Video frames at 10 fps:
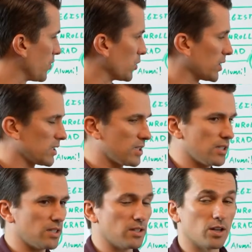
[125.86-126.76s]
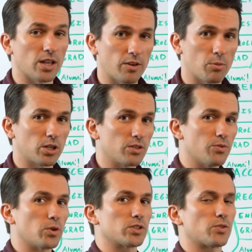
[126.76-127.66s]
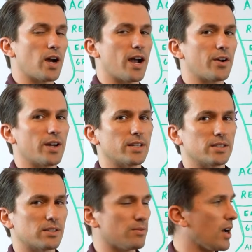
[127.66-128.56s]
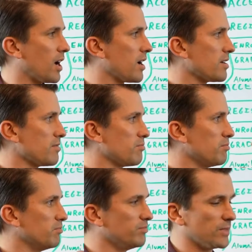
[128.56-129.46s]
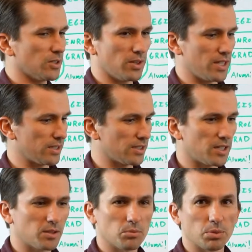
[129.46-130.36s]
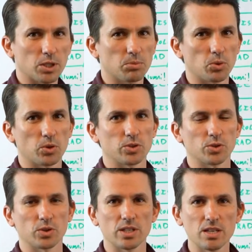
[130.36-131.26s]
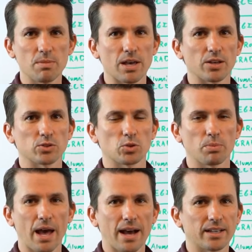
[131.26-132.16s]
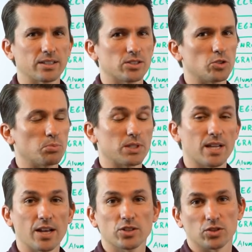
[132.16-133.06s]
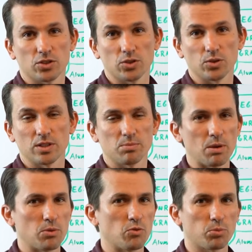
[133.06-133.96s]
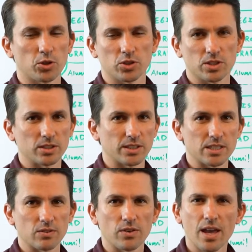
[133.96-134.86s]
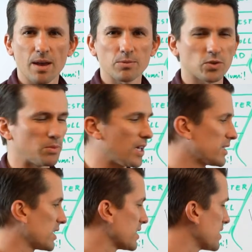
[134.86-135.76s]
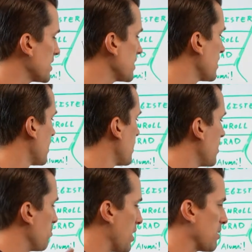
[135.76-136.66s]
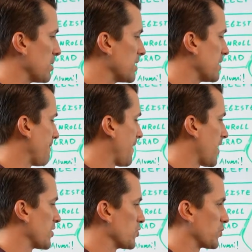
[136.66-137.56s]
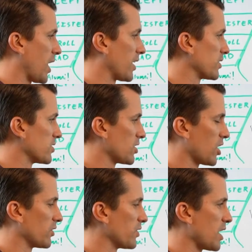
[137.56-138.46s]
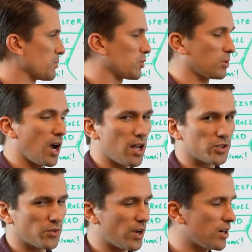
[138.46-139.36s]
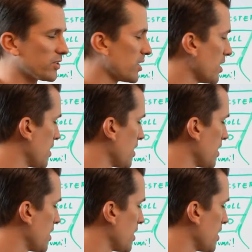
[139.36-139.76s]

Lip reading: focus for higher ed is on things like billboards or emails or packets to potential students. Maybe you've purchased a list of names from the SAT. Maybe you've got a ton of names from college fairs.